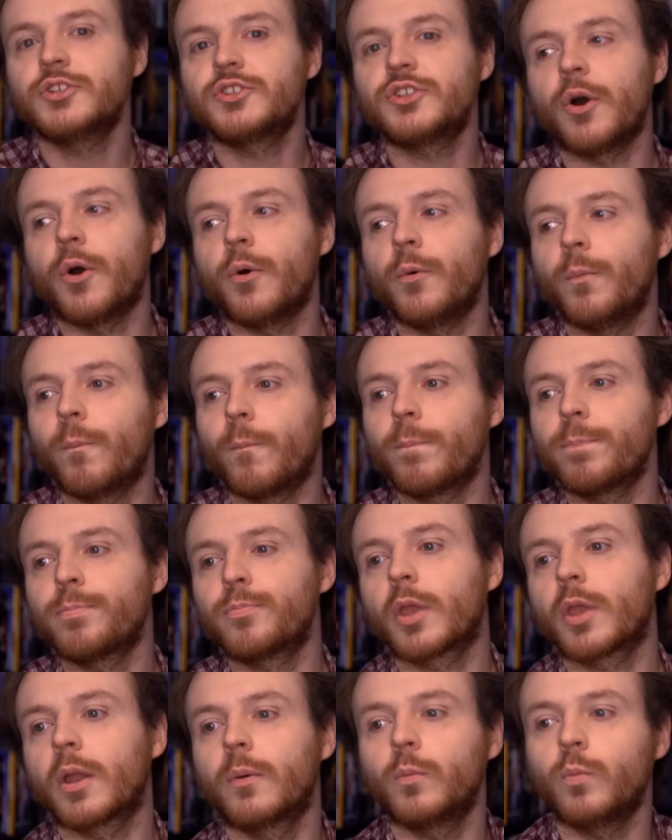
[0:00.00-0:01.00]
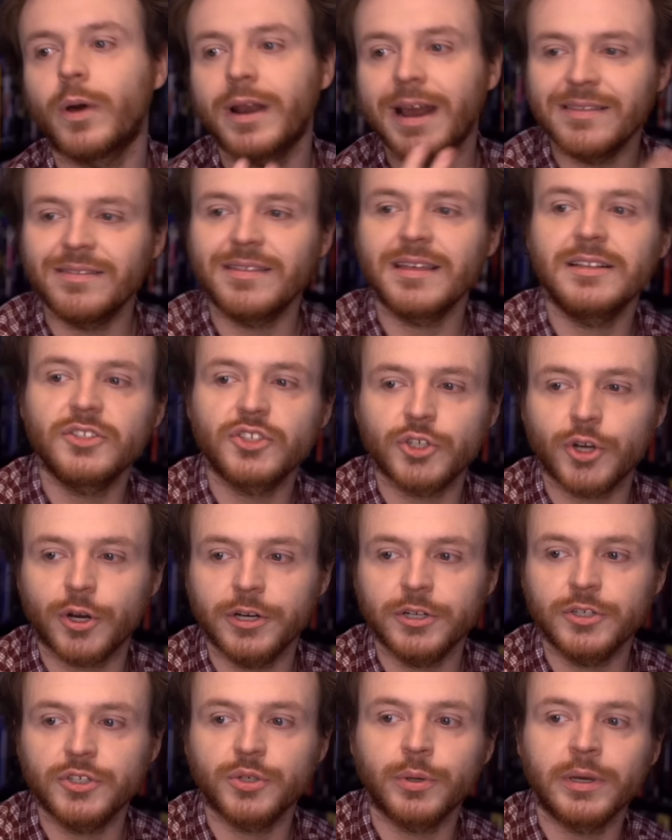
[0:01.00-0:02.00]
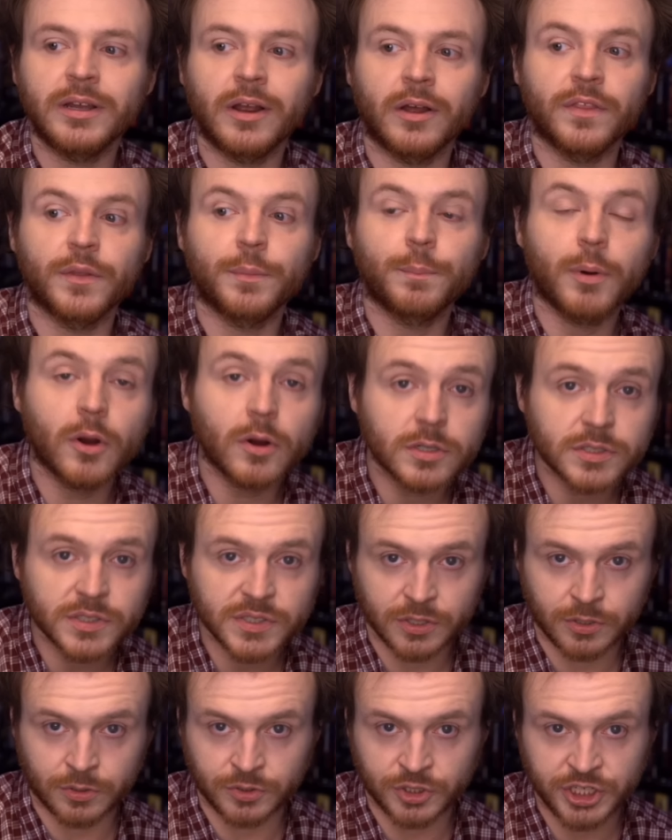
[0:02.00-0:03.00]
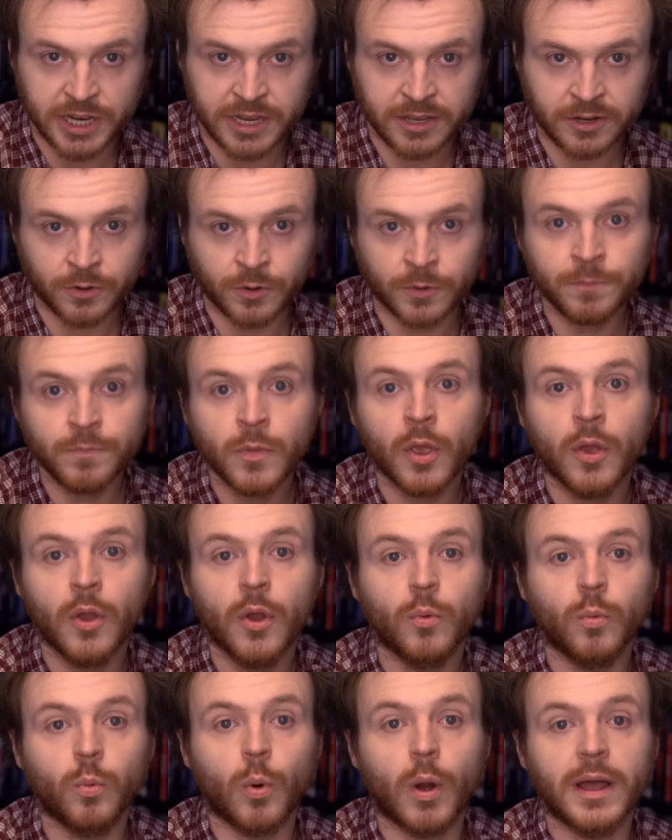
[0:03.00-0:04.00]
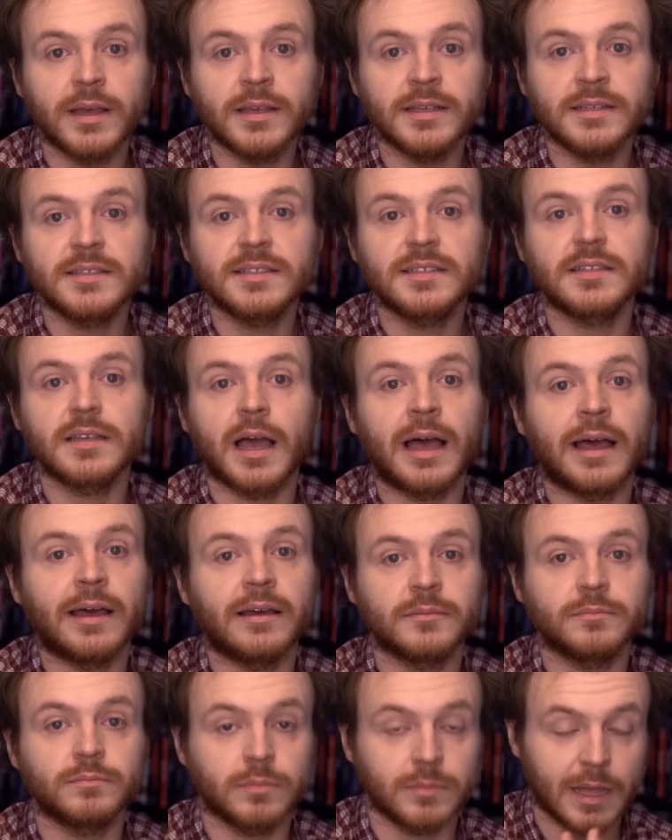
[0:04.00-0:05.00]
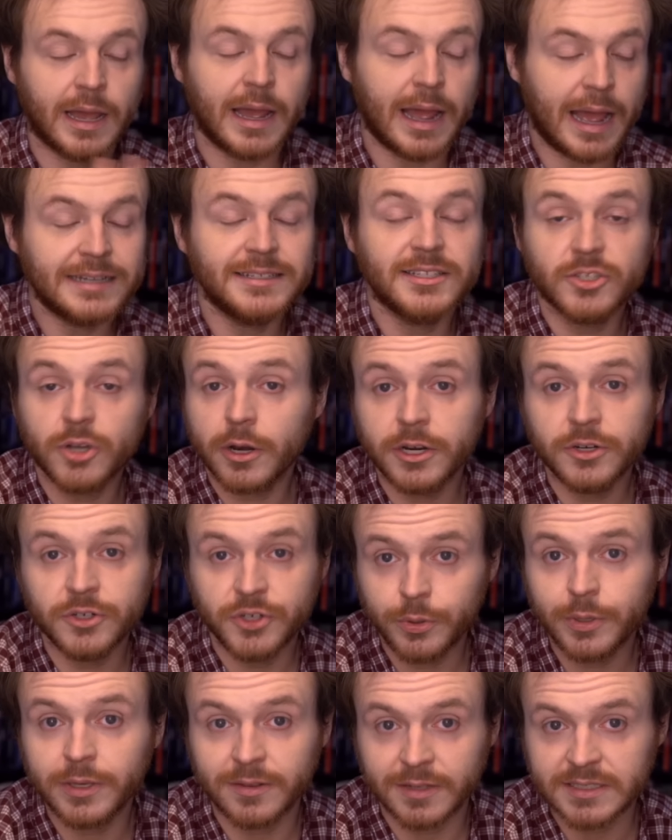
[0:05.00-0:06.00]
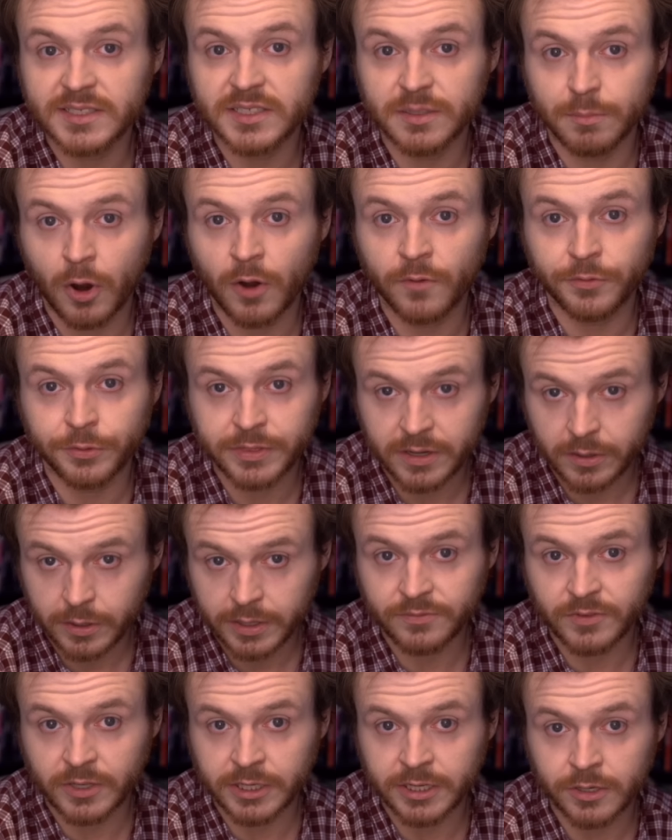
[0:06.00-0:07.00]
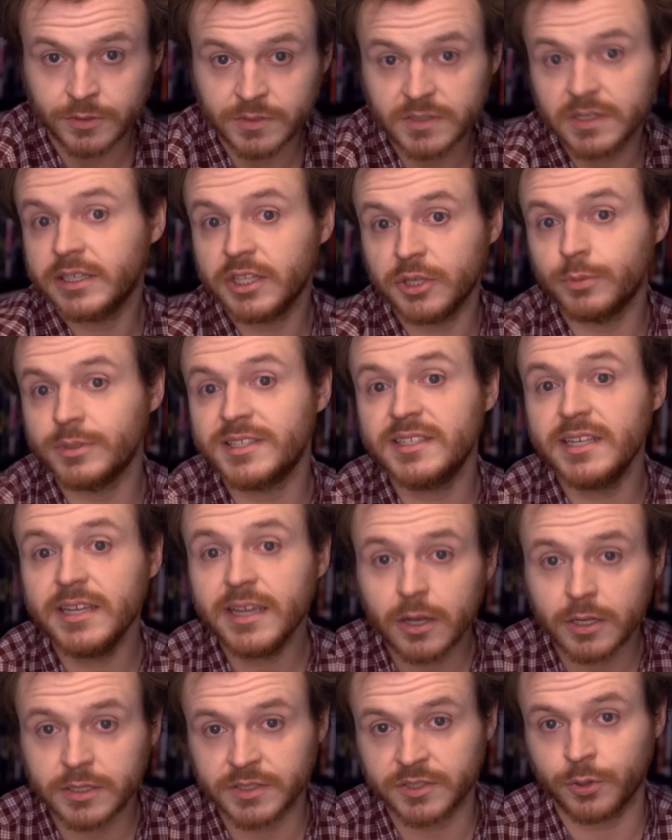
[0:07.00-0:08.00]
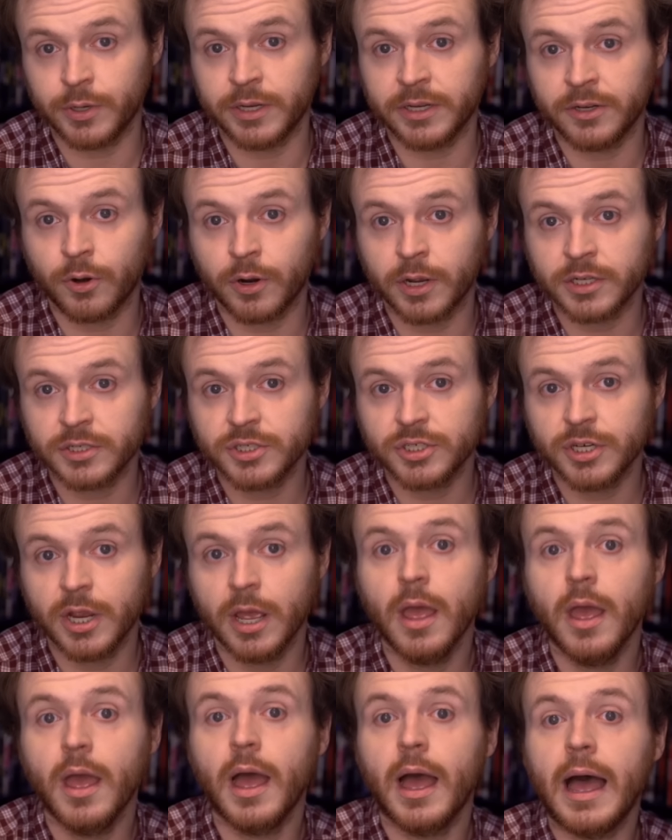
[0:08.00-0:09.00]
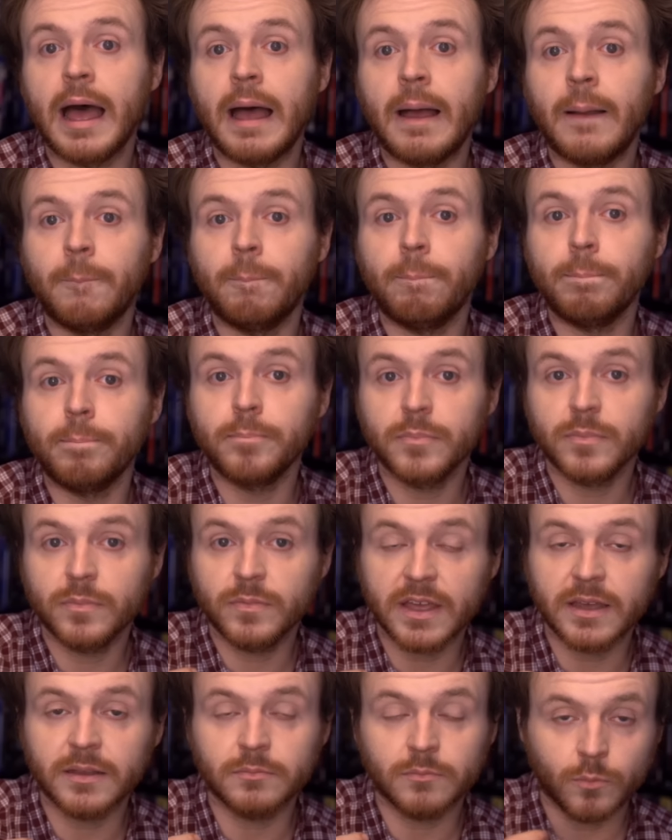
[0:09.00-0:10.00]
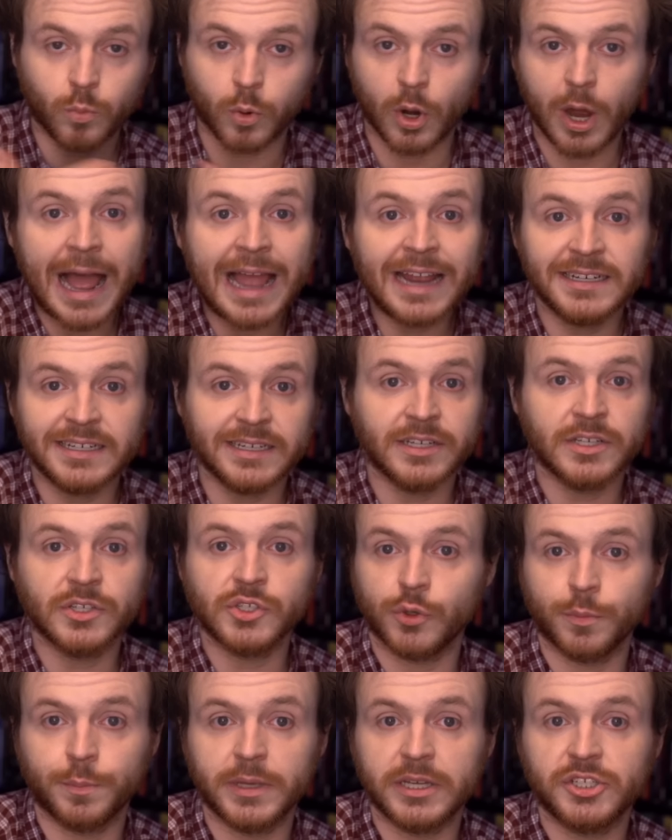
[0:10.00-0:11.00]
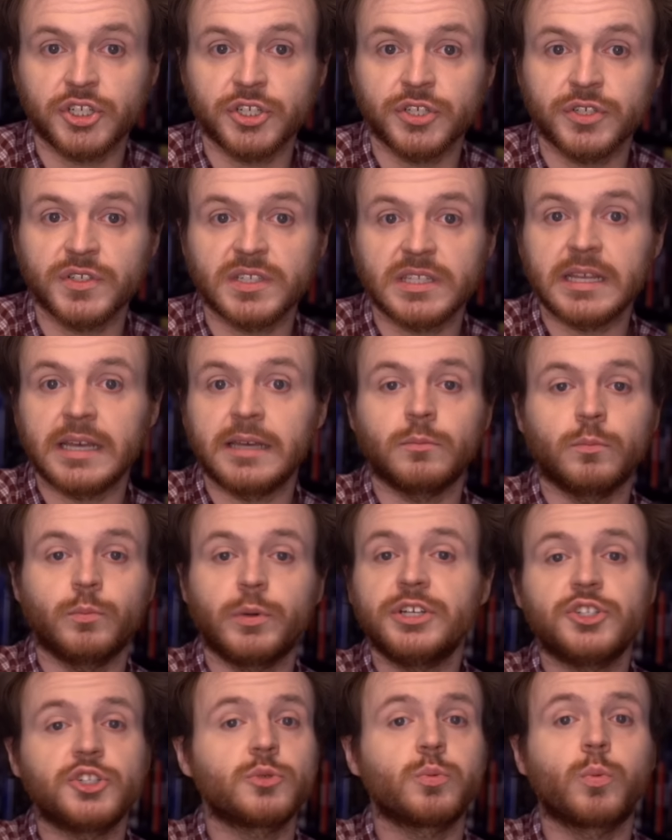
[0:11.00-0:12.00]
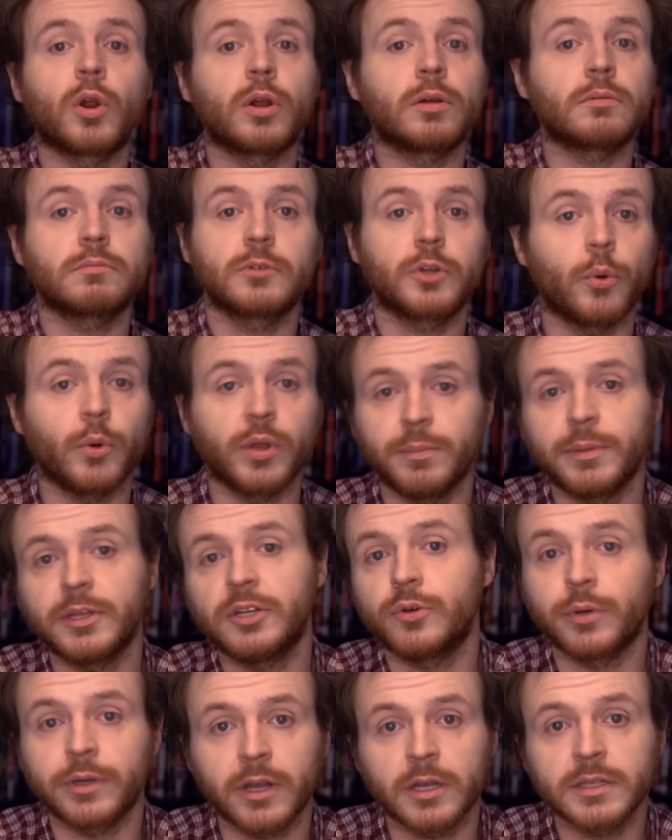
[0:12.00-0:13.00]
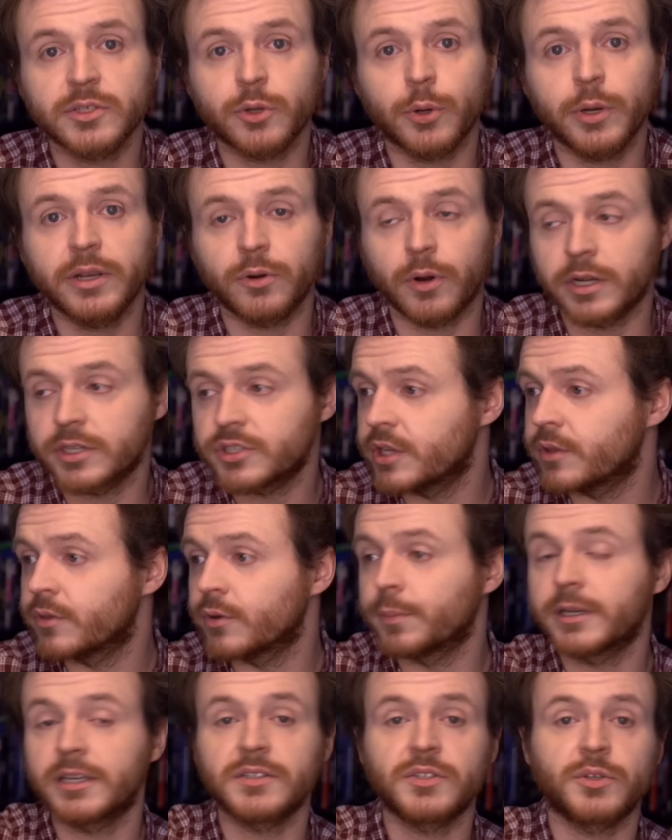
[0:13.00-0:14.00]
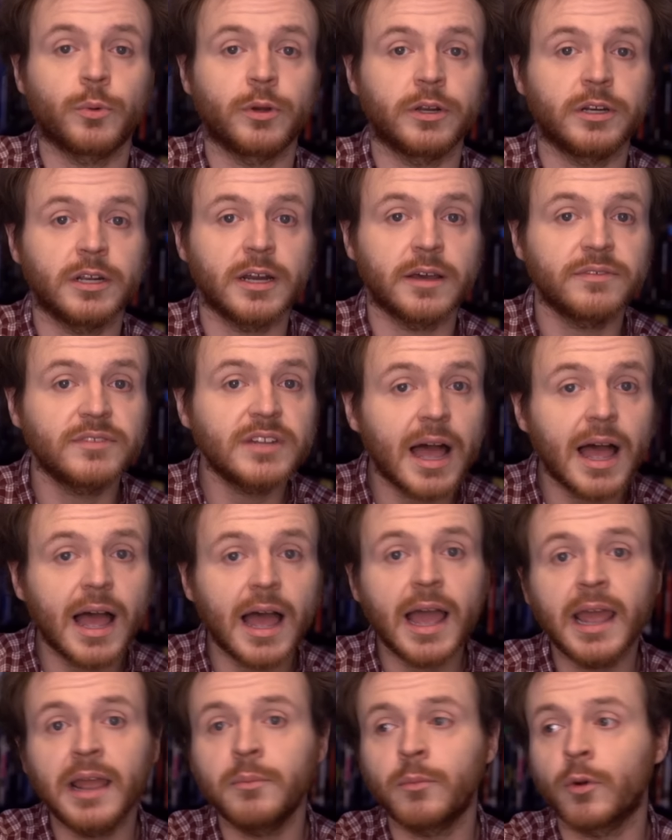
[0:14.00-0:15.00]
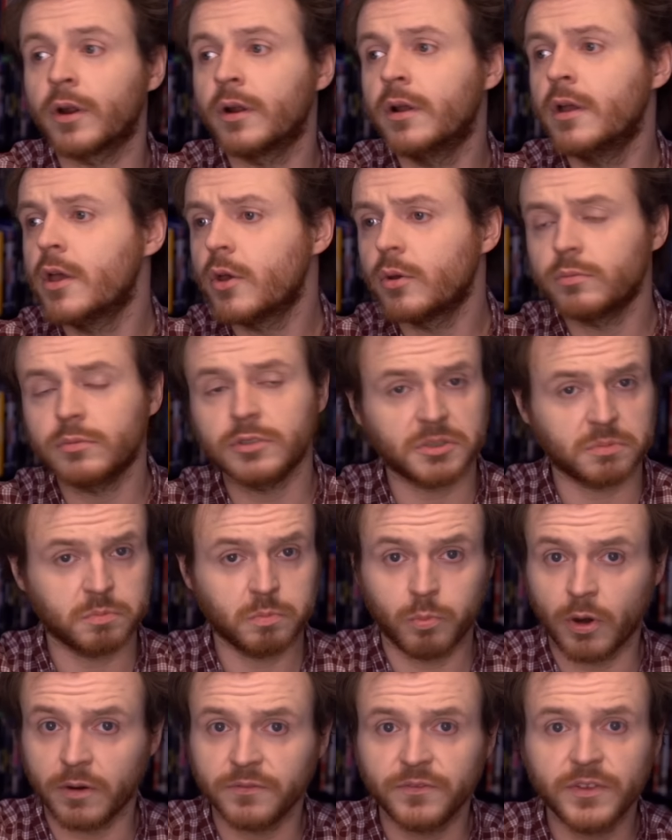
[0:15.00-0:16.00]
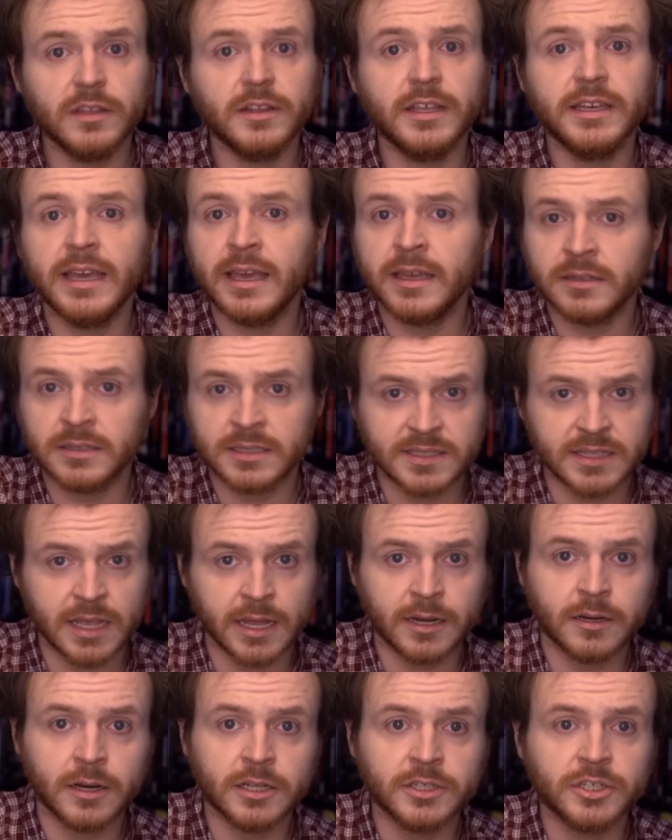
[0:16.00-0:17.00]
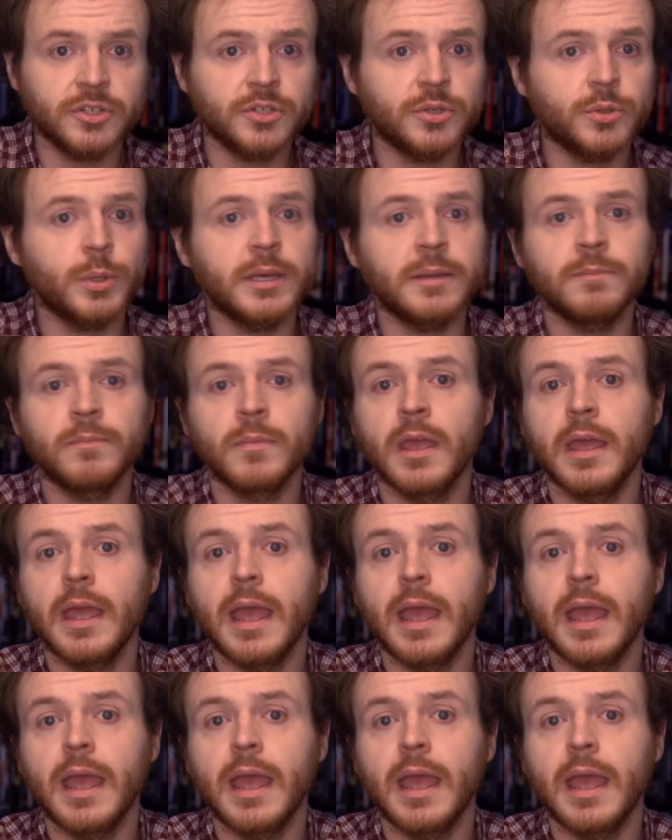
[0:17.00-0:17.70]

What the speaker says: So what I then started doing on the personal channel was I started doing like some Marvel theory videos like you would see on Screen Crush, that were ideas or pitches that we just weren't going to be doing on Screen Crush, either because there wasn't enough time or we just weren't feeling it and decided not to do it.